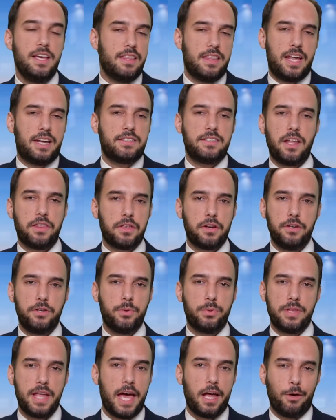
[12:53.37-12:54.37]
That has nothing to do
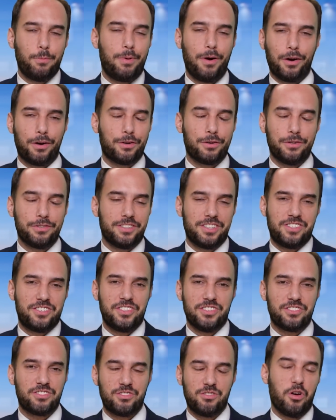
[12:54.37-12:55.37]
with nanoparticles, it's
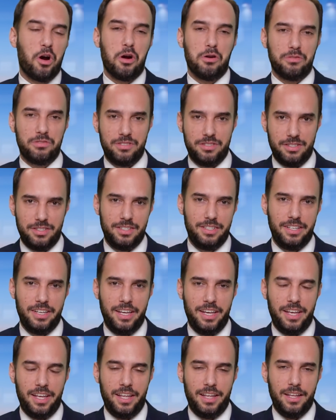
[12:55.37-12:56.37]
just gross.
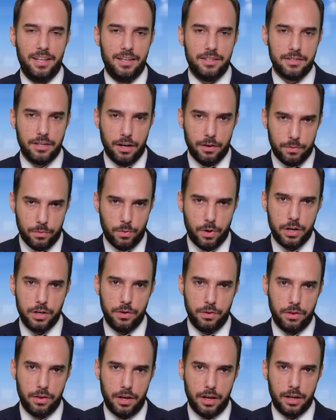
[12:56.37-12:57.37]
So what do
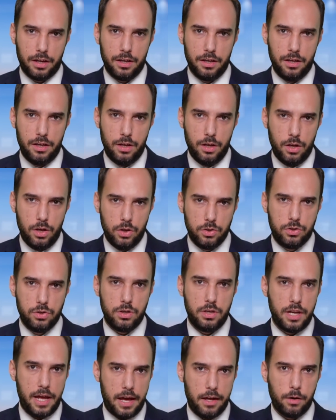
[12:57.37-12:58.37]
you think?
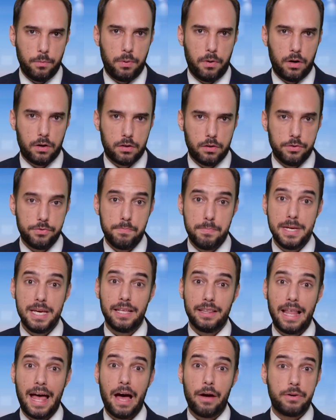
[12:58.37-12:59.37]
Should nanoparticles be
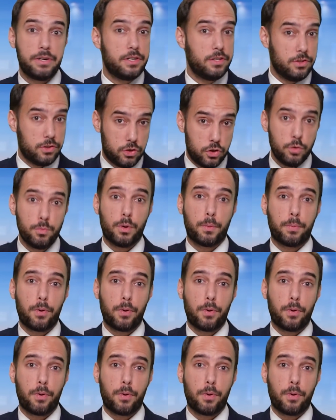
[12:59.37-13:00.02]
allowed in consumer